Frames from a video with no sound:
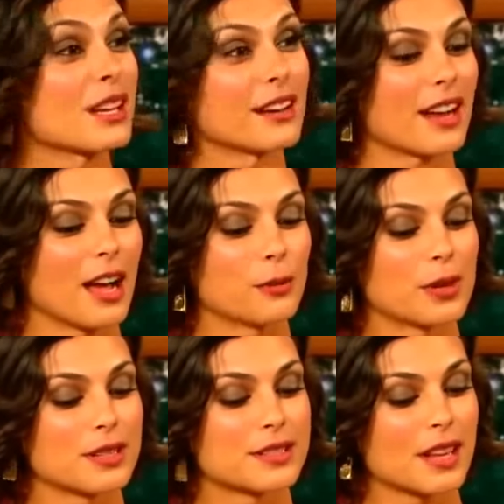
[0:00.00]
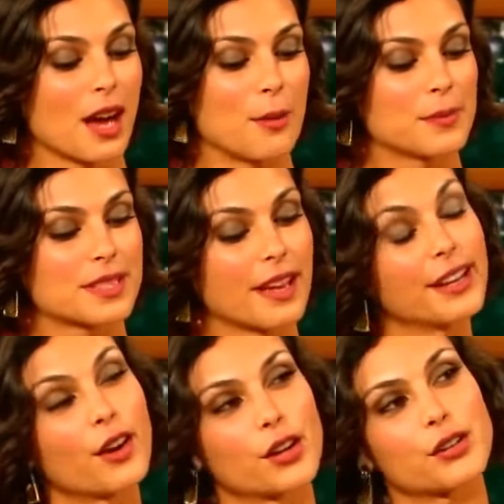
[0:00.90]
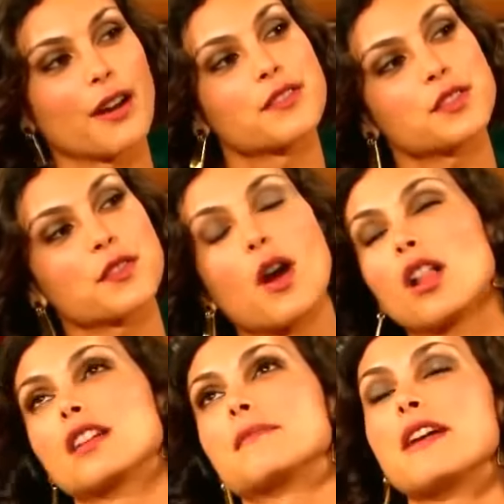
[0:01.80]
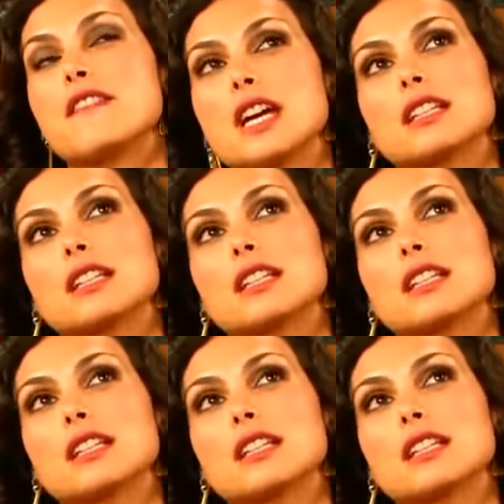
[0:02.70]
was um, signing autographs for all of my fans.